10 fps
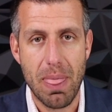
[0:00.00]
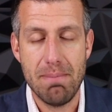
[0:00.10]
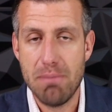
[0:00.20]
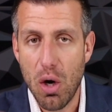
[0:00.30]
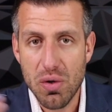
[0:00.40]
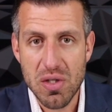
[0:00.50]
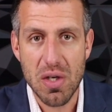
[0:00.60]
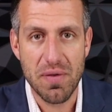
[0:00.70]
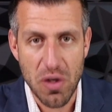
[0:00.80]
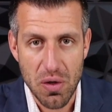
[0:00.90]
Most
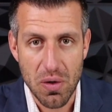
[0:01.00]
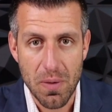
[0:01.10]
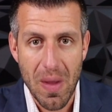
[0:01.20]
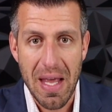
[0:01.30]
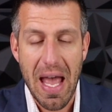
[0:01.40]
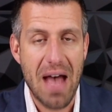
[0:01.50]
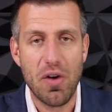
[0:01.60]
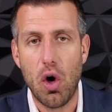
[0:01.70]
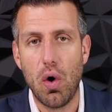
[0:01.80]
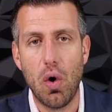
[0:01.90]
of you have
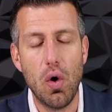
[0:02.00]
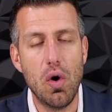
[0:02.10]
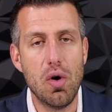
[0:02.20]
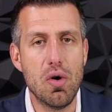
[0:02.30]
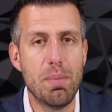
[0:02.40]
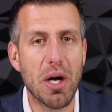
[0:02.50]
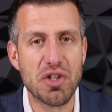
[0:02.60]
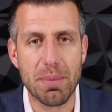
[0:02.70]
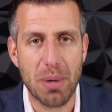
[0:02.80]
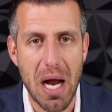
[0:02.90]
a whole
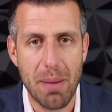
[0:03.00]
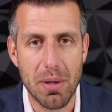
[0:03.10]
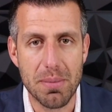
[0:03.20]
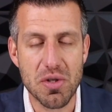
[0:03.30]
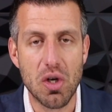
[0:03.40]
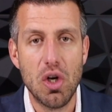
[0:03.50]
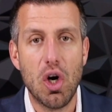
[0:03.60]
bunch of problems